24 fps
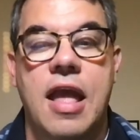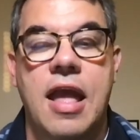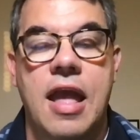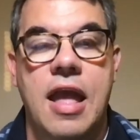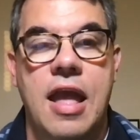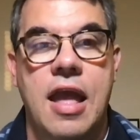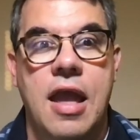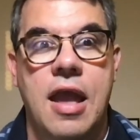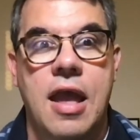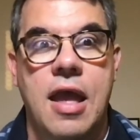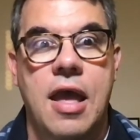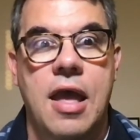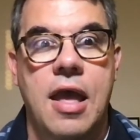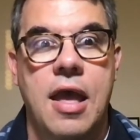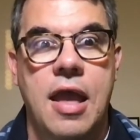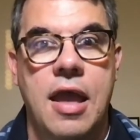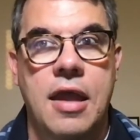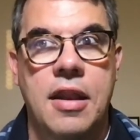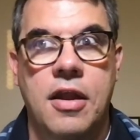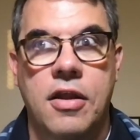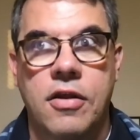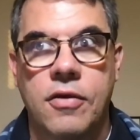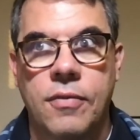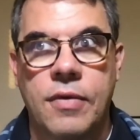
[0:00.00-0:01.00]

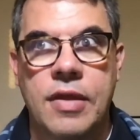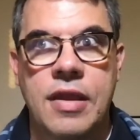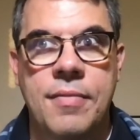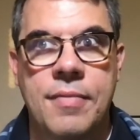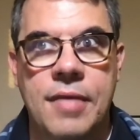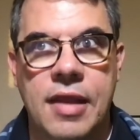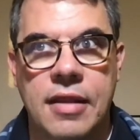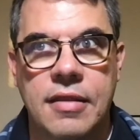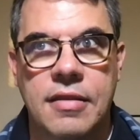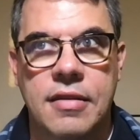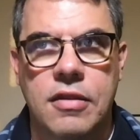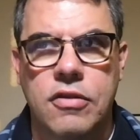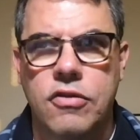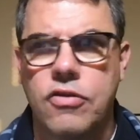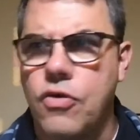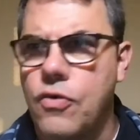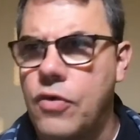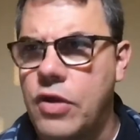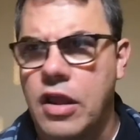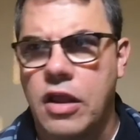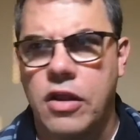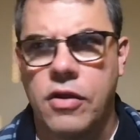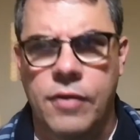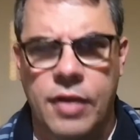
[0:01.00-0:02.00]
an agreement
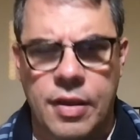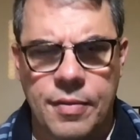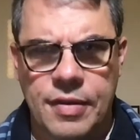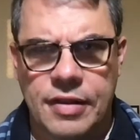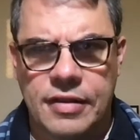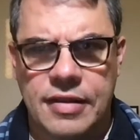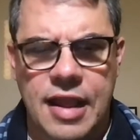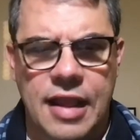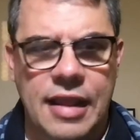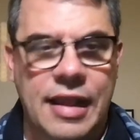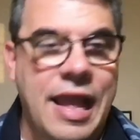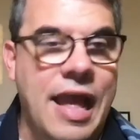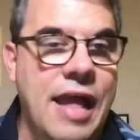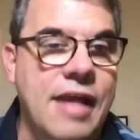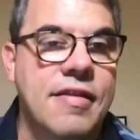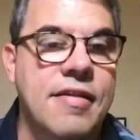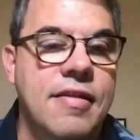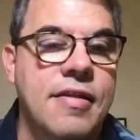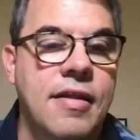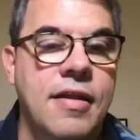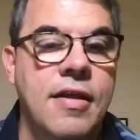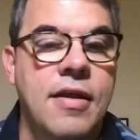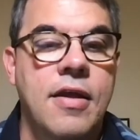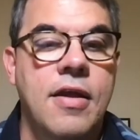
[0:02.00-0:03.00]
to an agreement, I
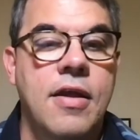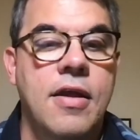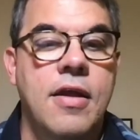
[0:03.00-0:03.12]
guess,